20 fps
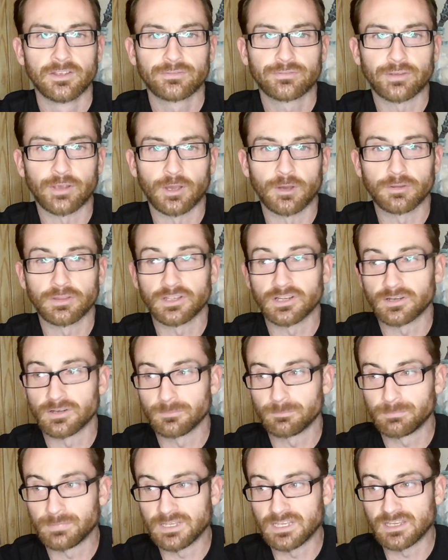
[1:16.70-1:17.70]
So they're
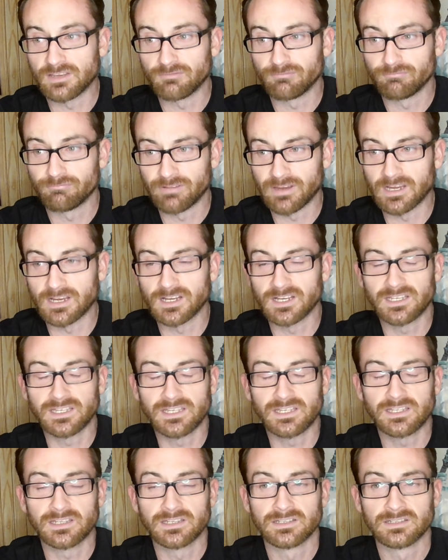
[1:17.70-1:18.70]
being
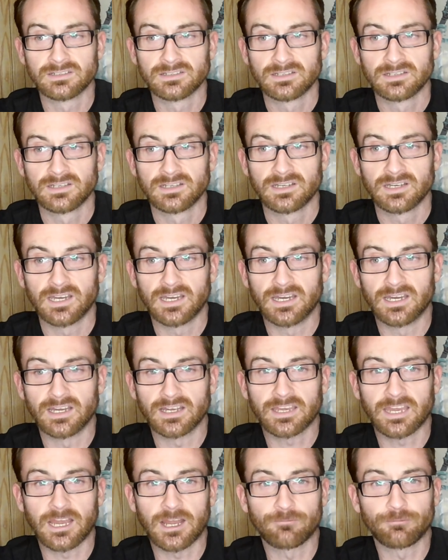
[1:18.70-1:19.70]
very
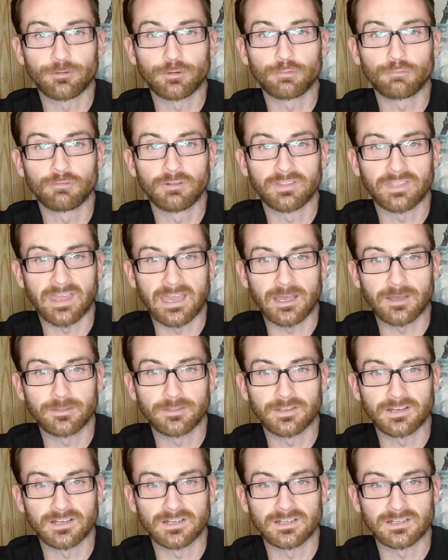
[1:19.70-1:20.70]
careful with how
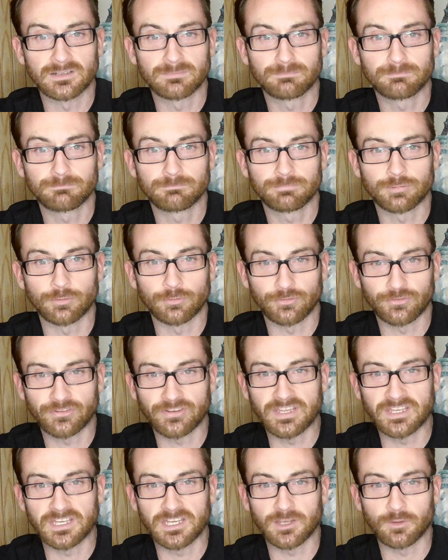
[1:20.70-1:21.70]
they're
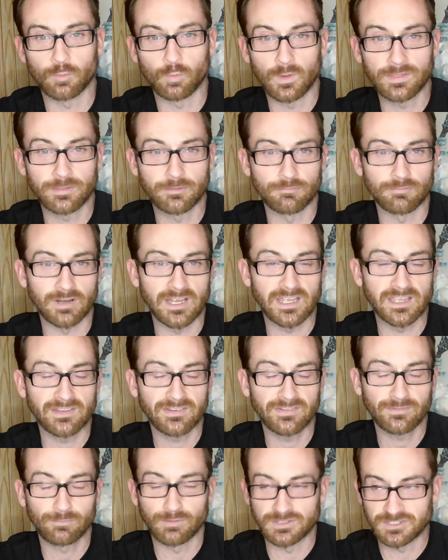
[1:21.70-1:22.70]
proceeding with the
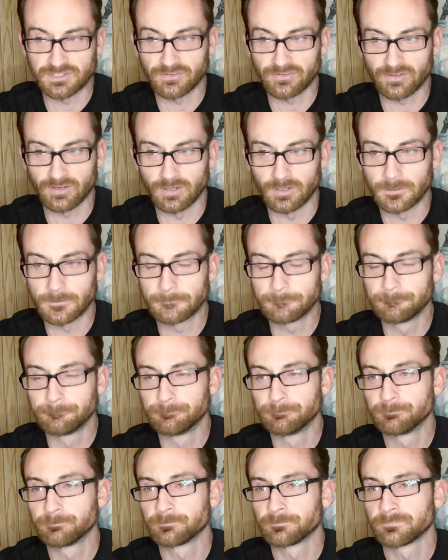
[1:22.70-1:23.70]
race, which is good.
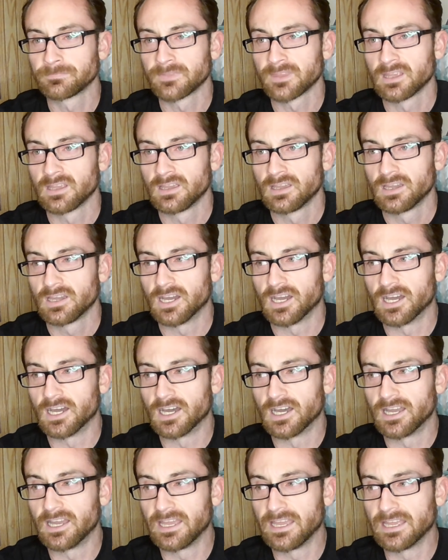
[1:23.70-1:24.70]

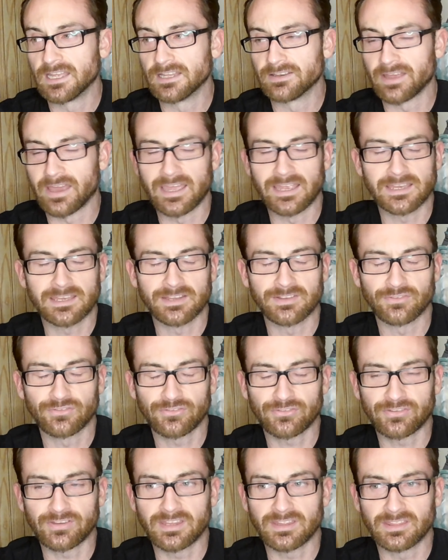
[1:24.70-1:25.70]
And I can
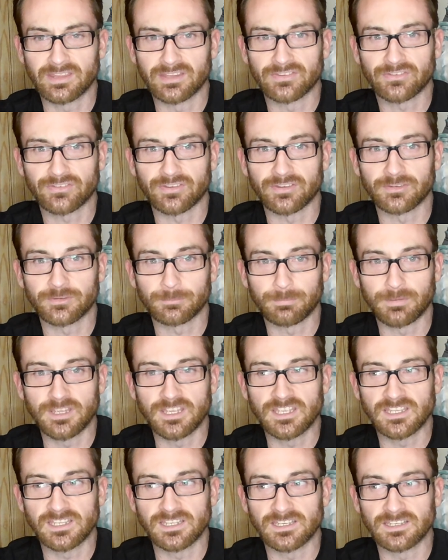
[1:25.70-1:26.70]
see this as
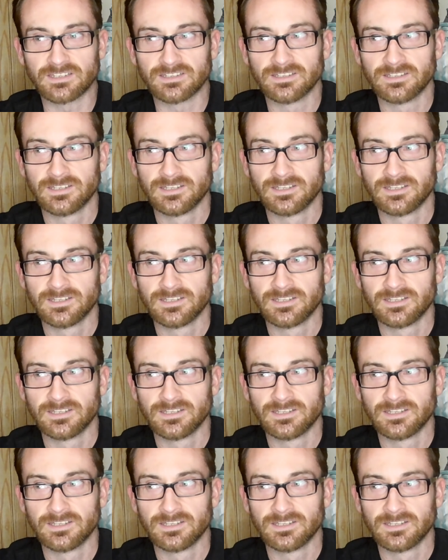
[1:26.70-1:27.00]
being